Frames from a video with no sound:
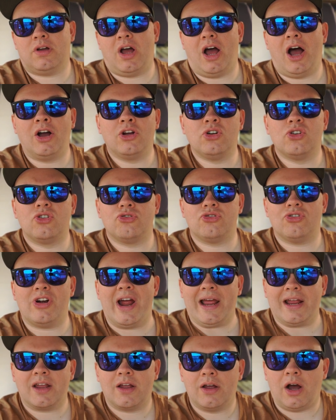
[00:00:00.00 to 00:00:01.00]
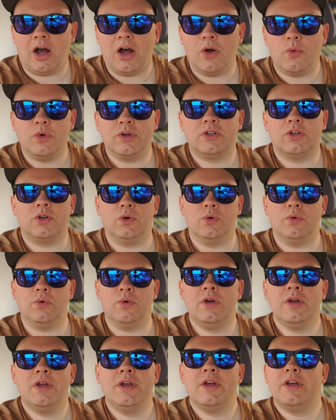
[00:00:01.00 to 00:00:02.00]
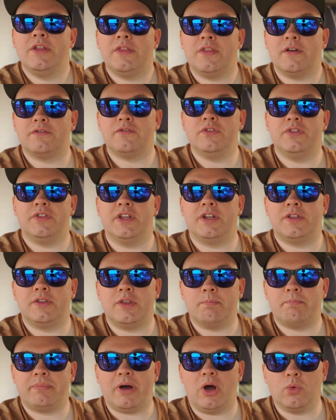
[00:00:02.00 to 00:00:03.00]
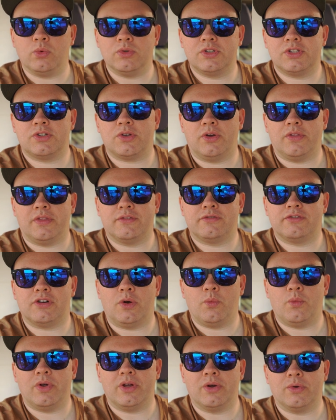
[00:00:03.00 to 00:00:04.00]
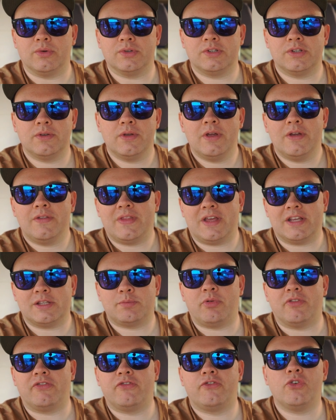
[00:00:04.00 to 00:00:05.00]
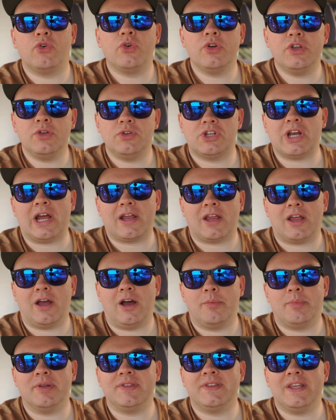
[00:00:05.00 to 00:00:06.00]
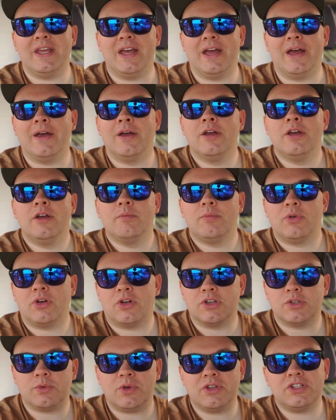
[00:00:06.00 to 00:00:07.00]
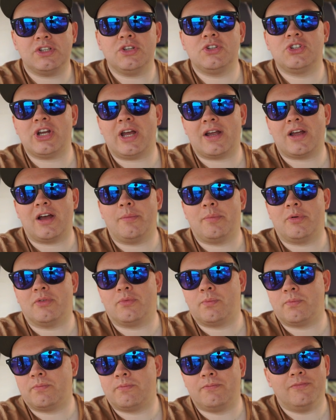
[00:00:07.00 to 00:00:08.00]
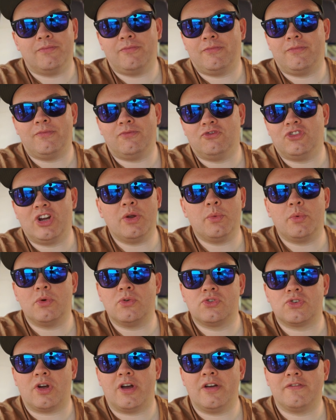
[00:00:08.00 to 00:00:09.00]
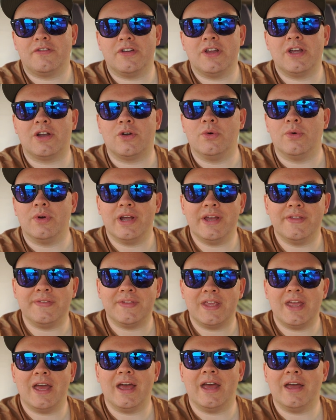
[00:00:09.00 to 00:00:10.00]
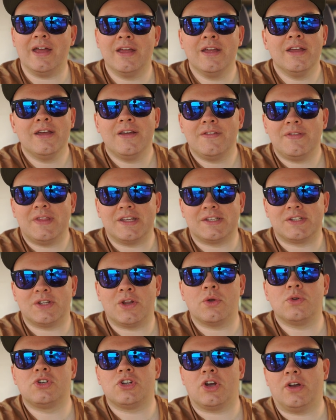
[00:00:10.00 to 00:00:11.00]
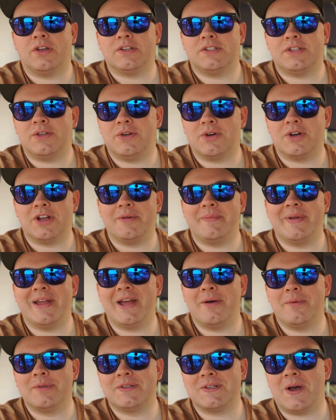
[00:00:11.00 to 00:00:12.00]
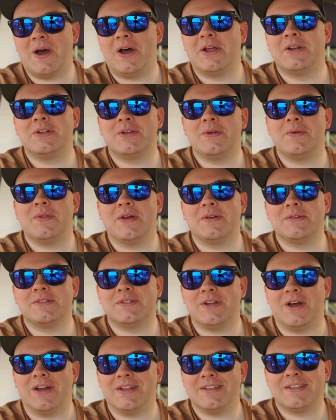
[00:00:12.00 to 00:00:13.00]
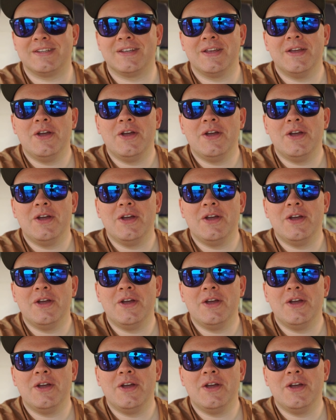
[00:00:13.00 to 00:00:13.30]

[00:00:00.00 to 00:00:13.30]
uncrack, I would call, the, the, the bolts on the front wheels. That's before you jack it up in the air. Because once you jack up a rear wheel drive vehicle in the air, there's no chance that you're going to be able to undo those nuts